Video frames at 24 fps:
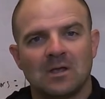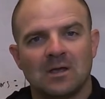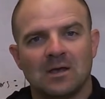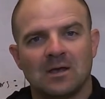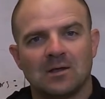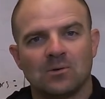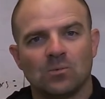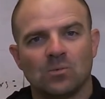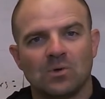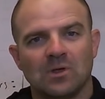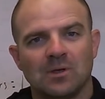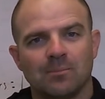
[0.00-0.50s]

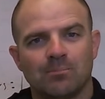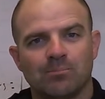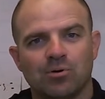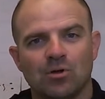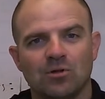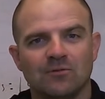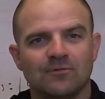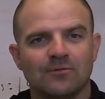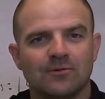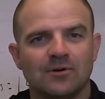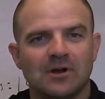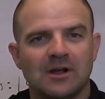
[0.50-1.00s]
we
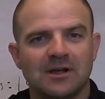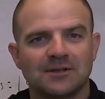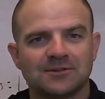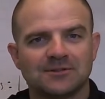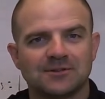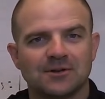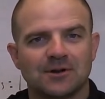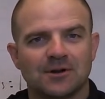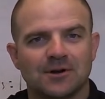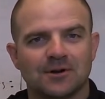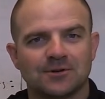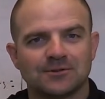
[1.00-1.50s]
pulverized
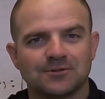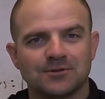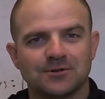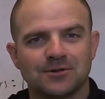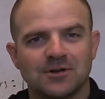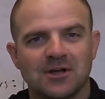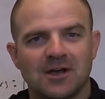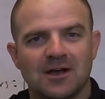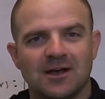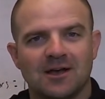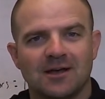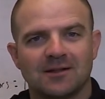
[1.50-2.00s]
our
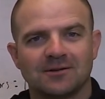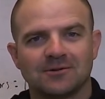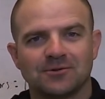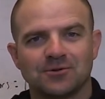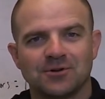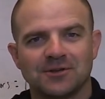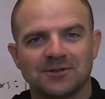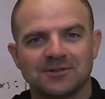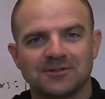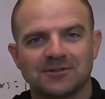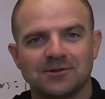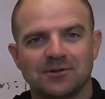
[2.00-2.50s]
zircon
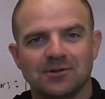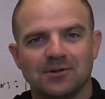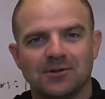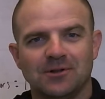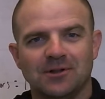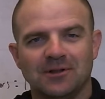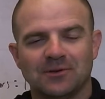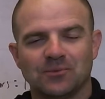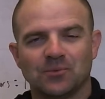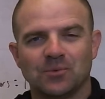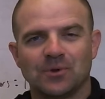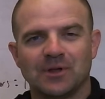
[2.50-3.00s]
crystal,
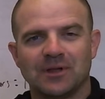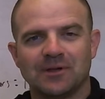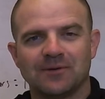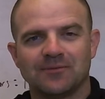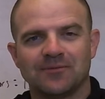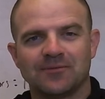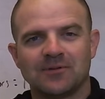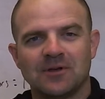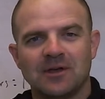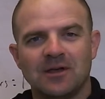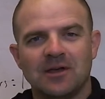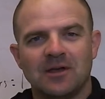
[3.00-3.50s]
and we've
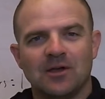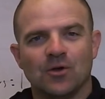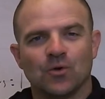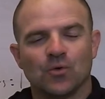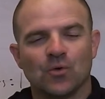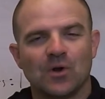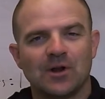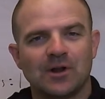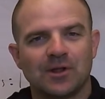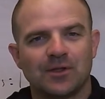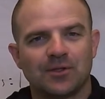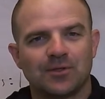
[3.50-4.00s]

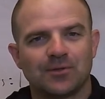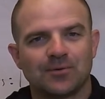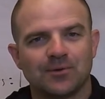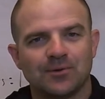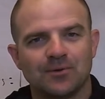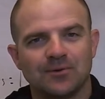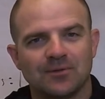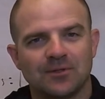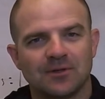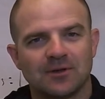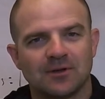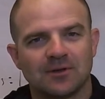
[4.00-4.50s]
run it through
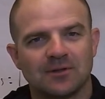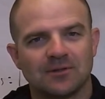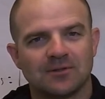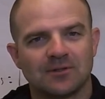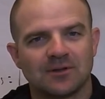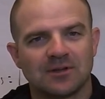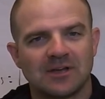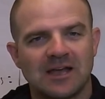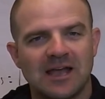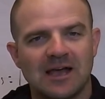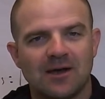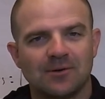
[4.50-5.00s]
the
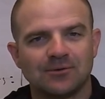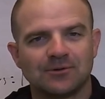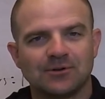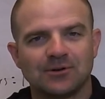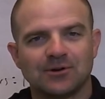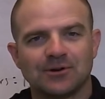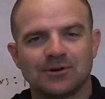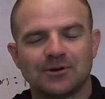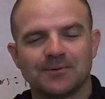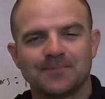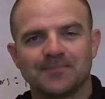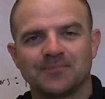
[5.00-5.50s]

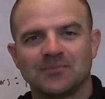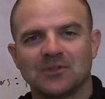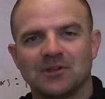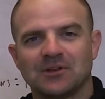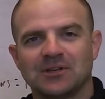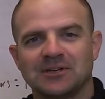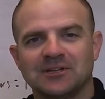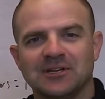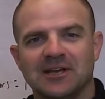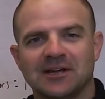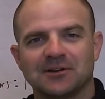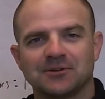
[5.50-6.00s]
counter, the
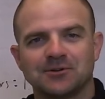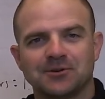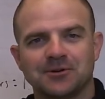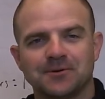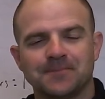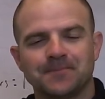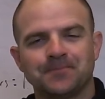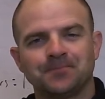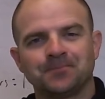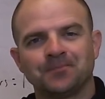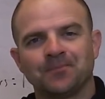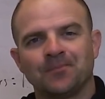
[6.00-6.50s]
detector,
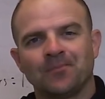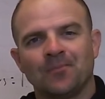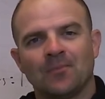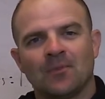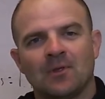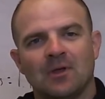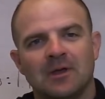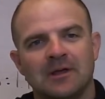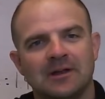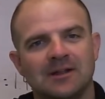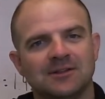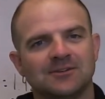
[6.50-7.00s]

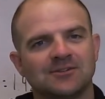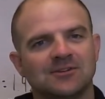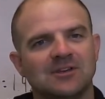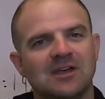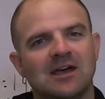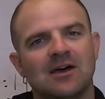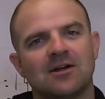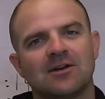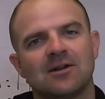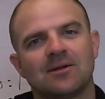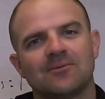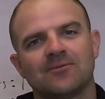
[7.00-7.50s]
and it's
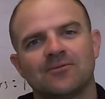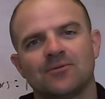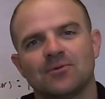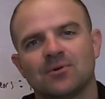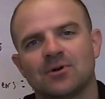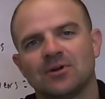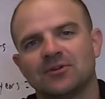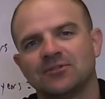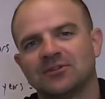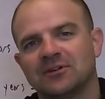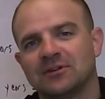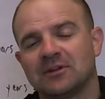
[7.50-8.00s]
counted up for
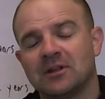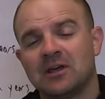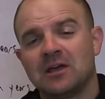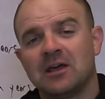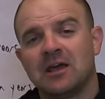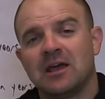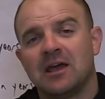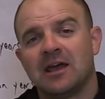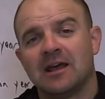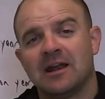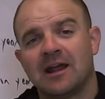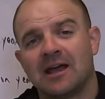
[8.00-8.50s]
us. And
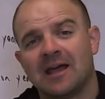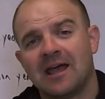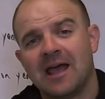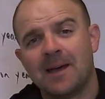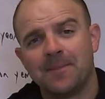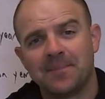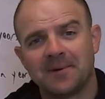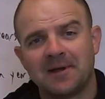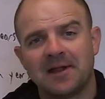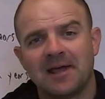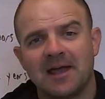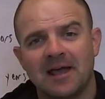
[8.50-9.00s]
I
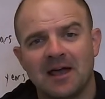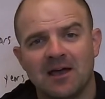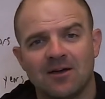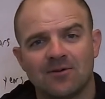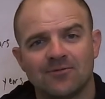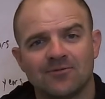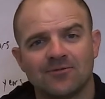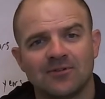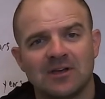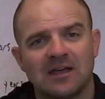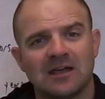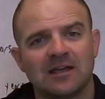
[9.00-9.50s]
happen to
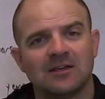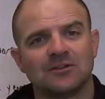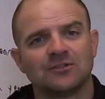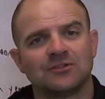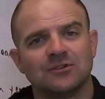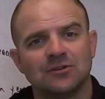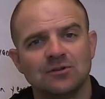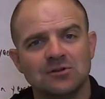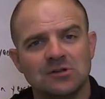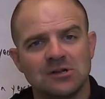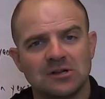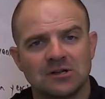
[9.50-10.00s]
have a
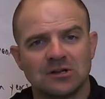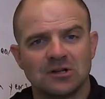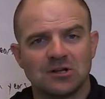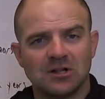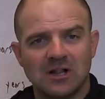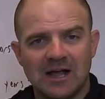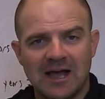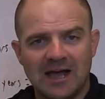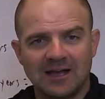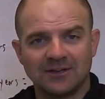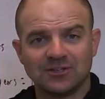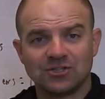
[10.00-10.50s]
student in
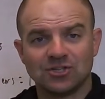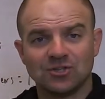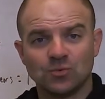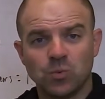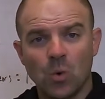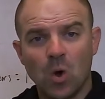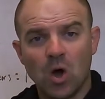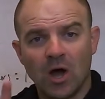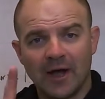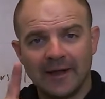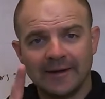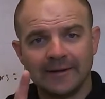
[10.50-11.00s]
class, just
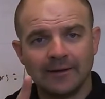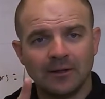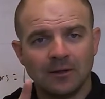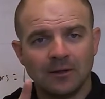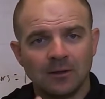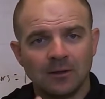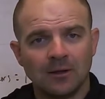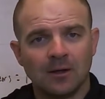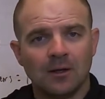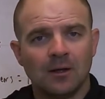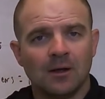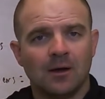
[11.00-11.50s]
one,
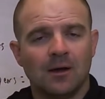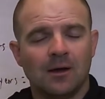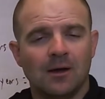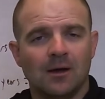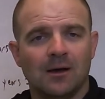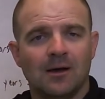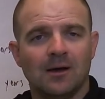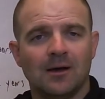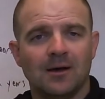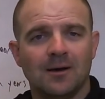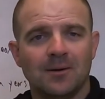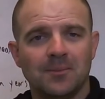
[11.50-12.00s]

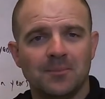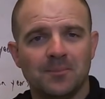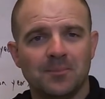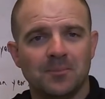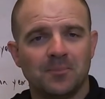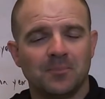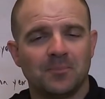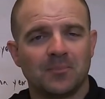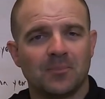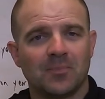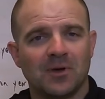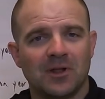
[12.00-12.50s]

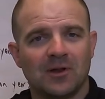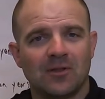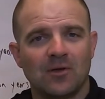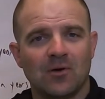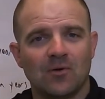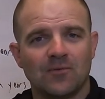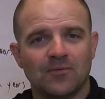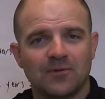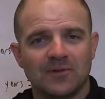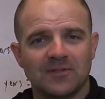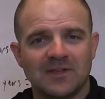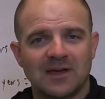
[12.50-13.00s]
but
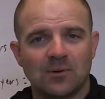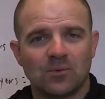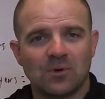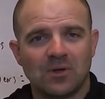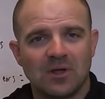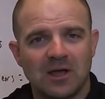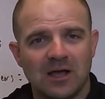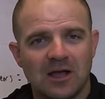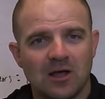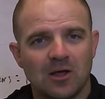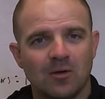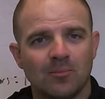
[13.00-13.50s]
hopefully that will
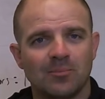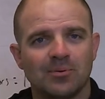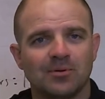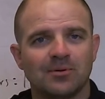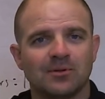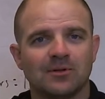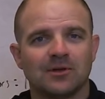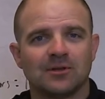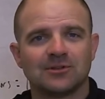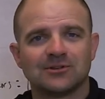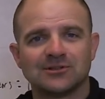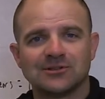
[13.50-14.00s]
help
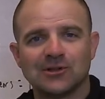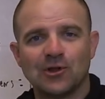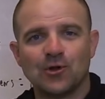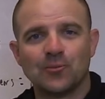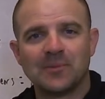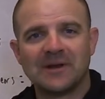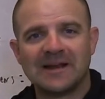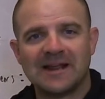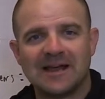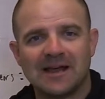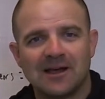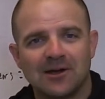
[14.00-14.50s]
slow me
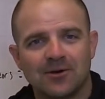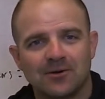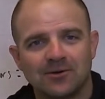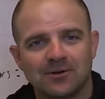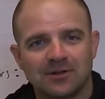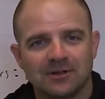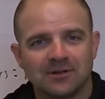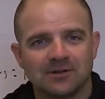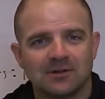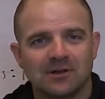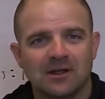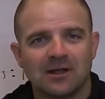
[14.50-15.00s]
down,
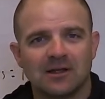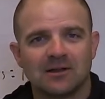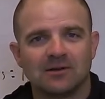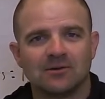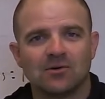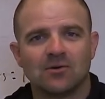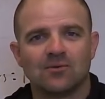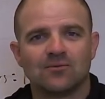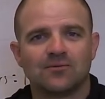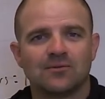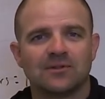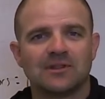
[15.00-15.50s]
and
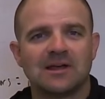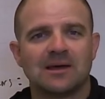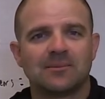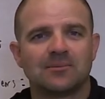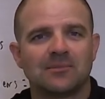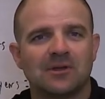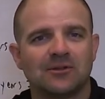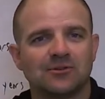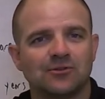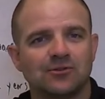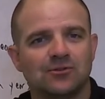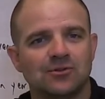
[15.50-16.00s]
hopefully that
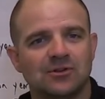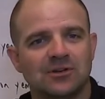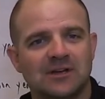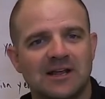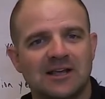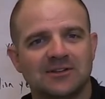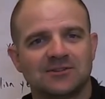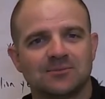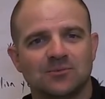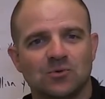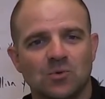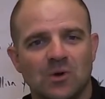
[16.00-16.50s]
student can
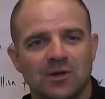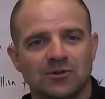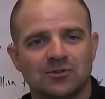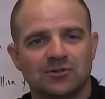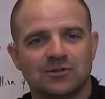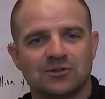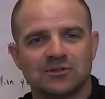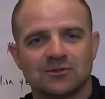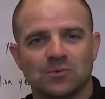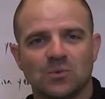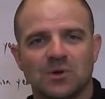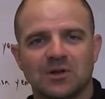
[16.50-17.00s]
ask some
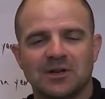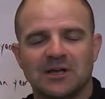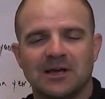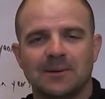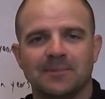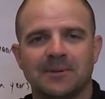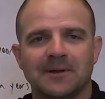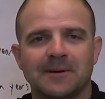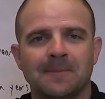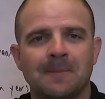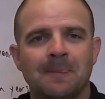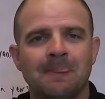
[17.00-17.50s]
questions and whatnot.
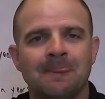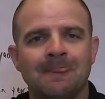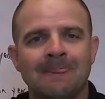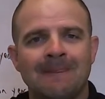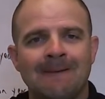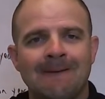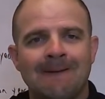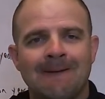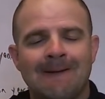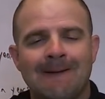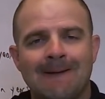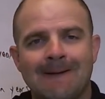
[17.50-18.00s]
But
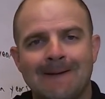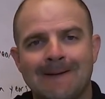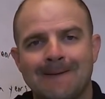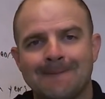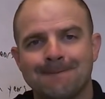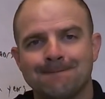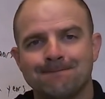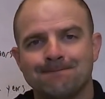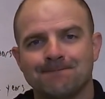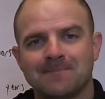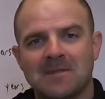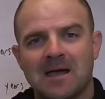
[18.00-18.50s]

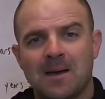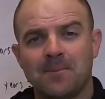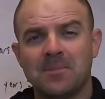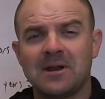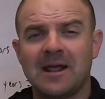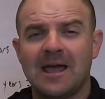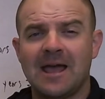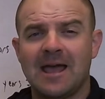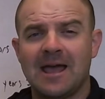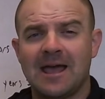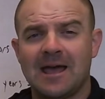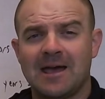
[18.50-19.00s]
I'm going to
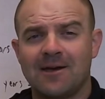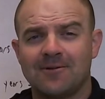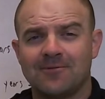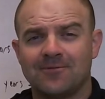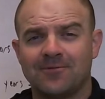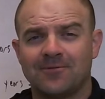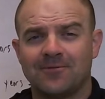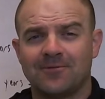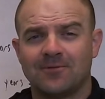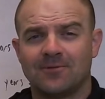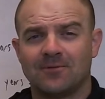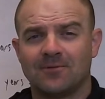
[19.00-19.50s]
have
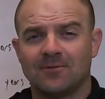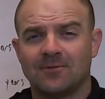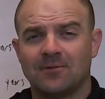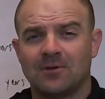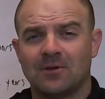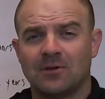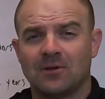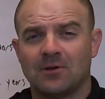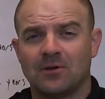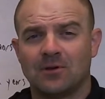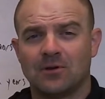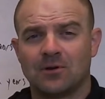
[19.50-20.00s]

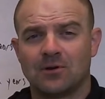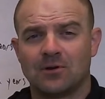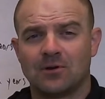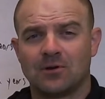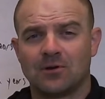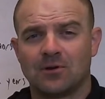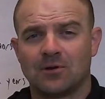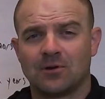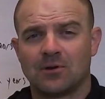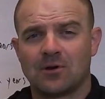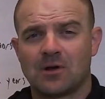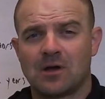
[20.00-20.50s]

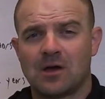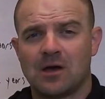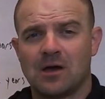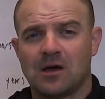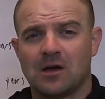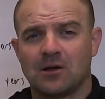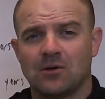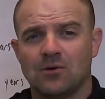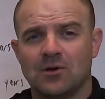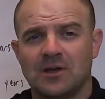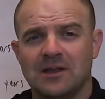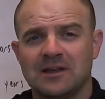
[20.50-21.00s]
her
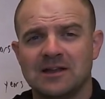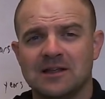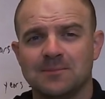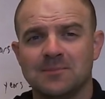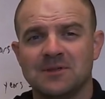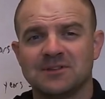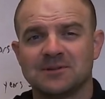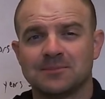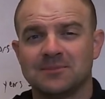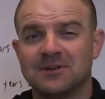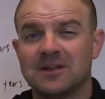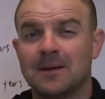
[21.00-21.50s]
go ahead and give me
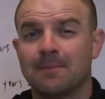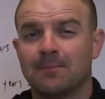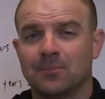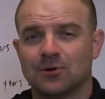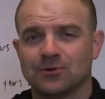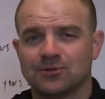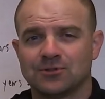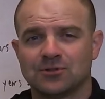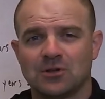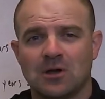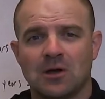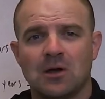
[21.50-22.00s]
some numbers.
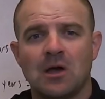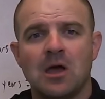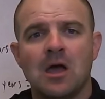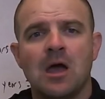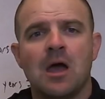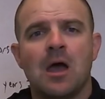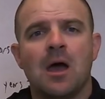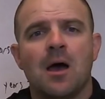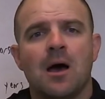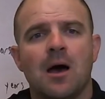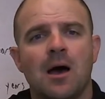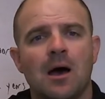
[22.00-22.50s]
So
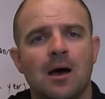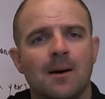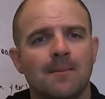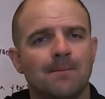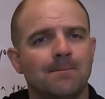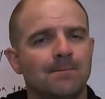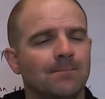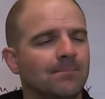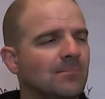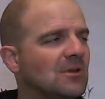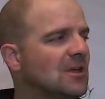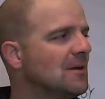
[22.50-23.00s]

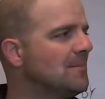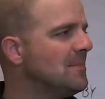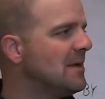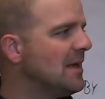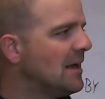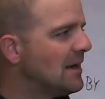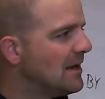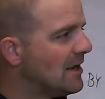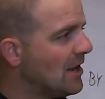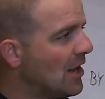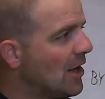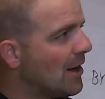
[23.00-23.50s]
give me a
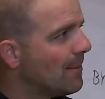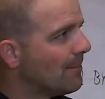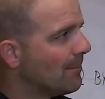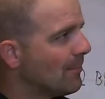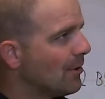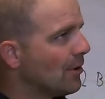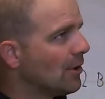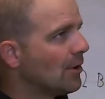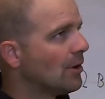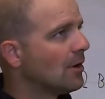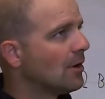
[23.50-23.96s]
number